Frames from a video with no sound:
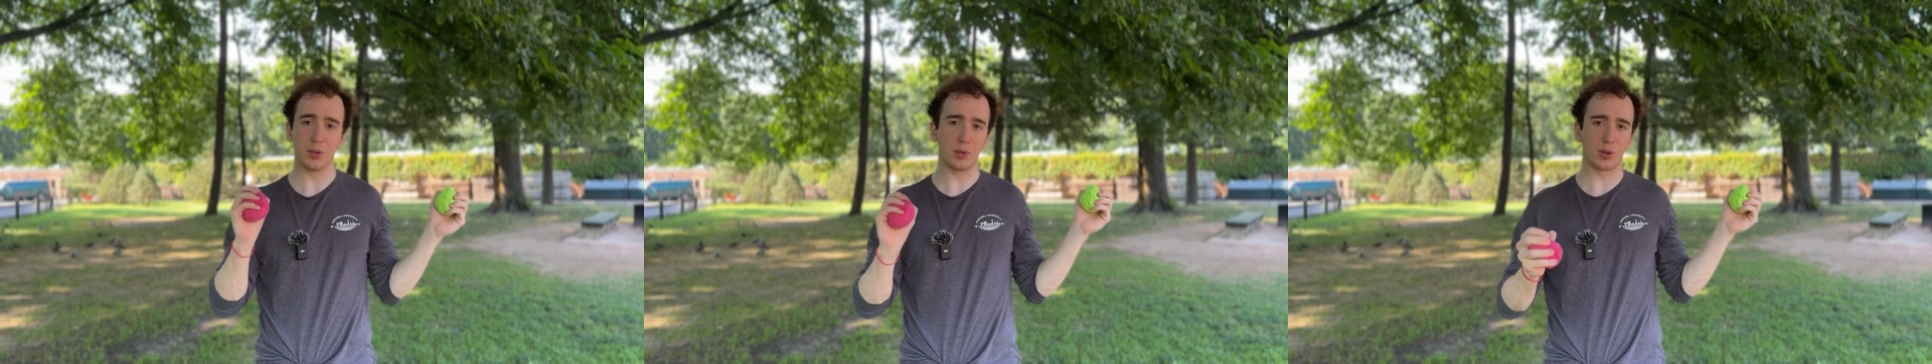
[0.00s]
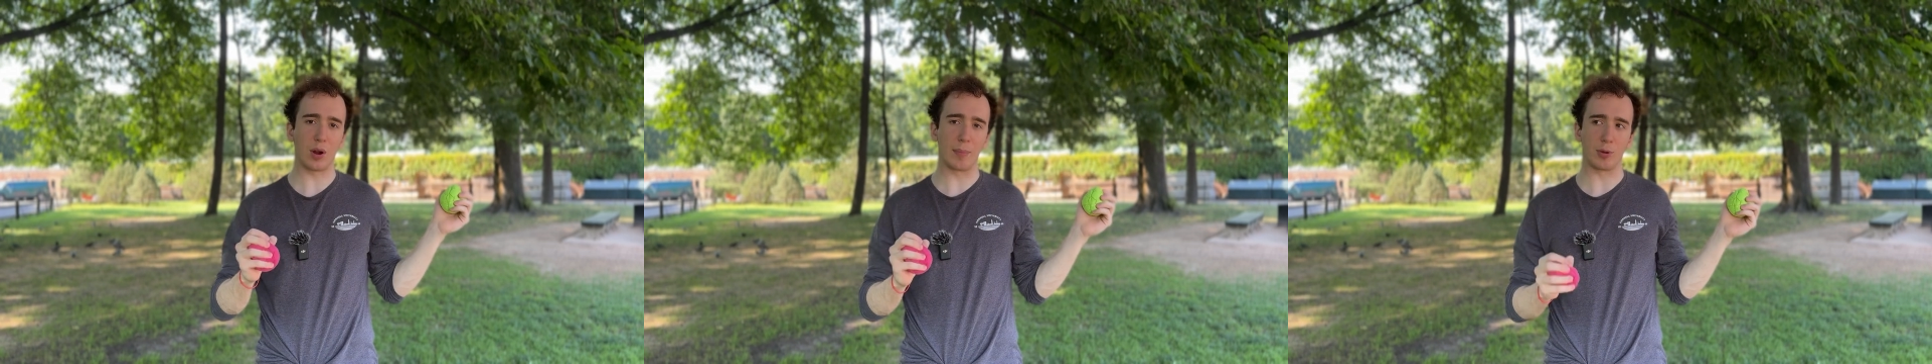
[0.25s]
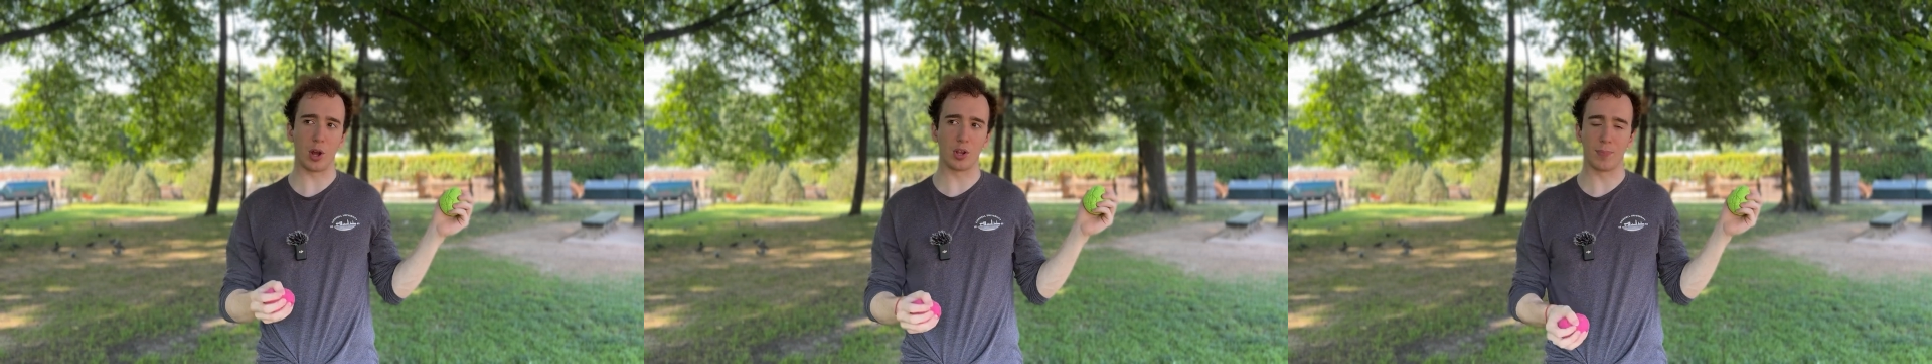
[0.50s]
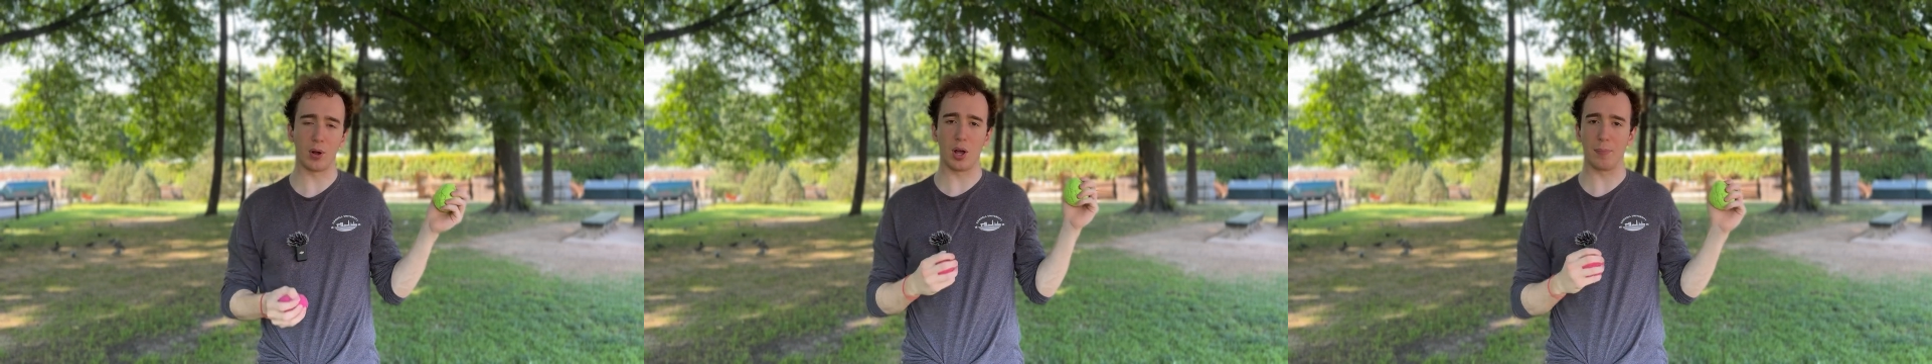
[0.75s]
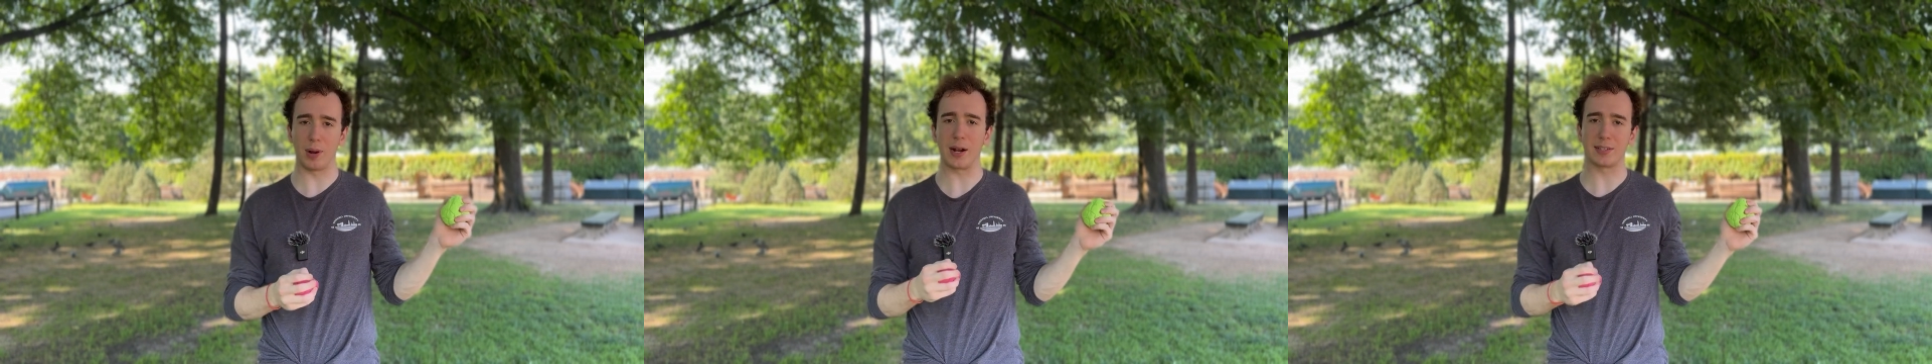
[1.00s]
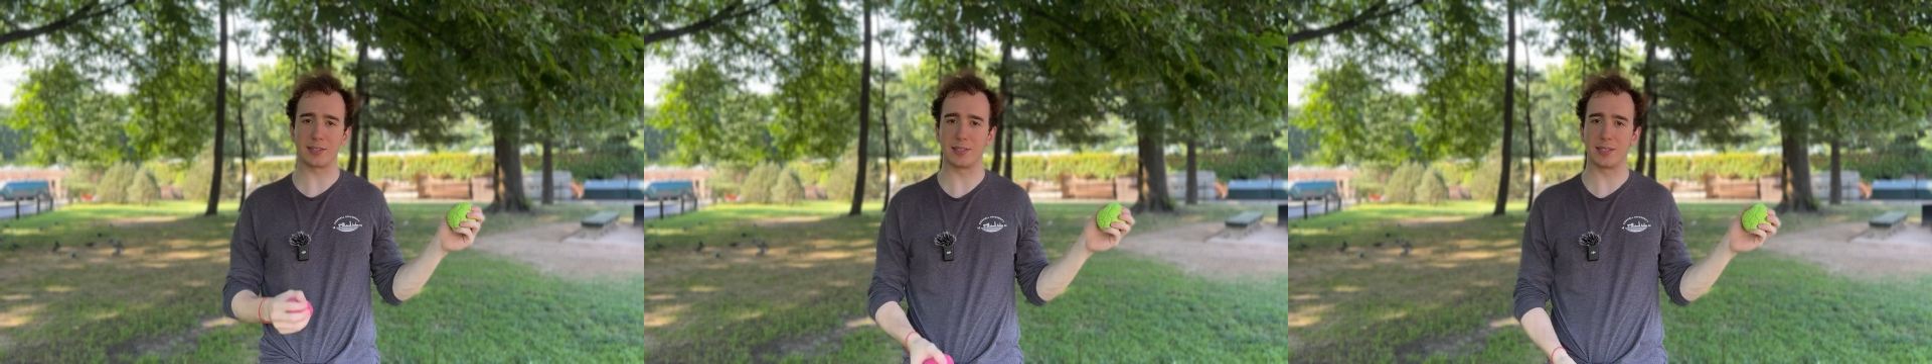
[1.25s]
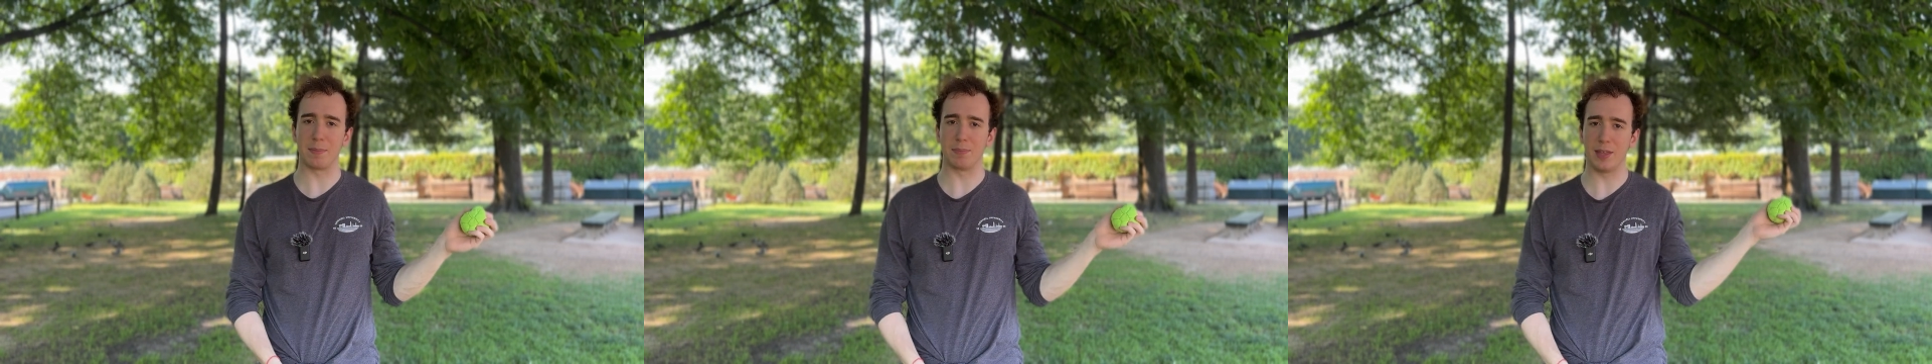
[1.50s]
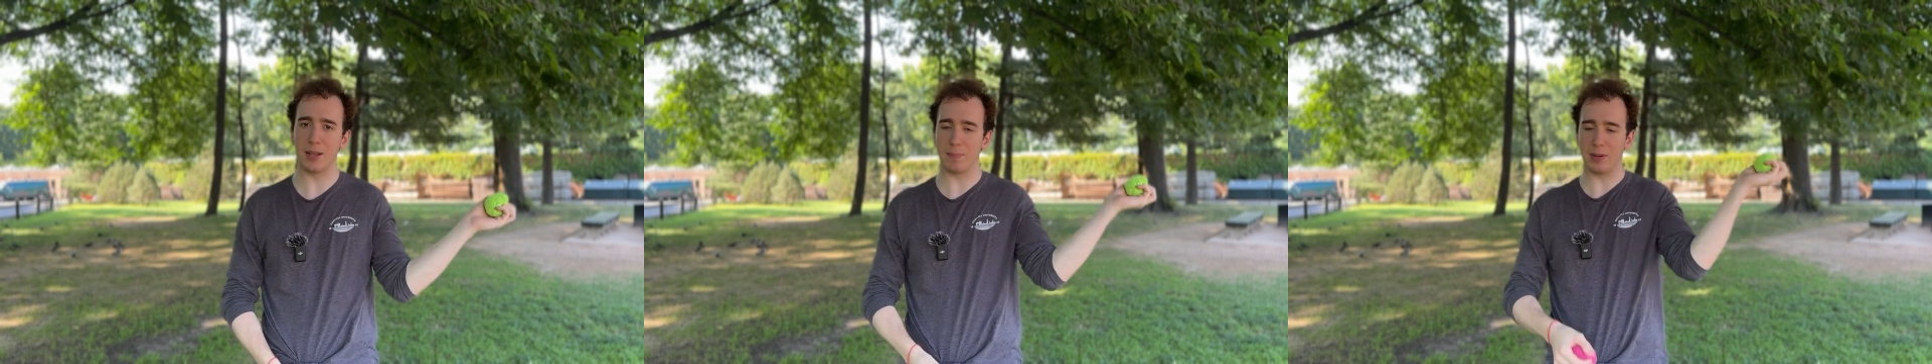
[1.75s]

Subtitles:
you can grab your other ball and practice the same thing,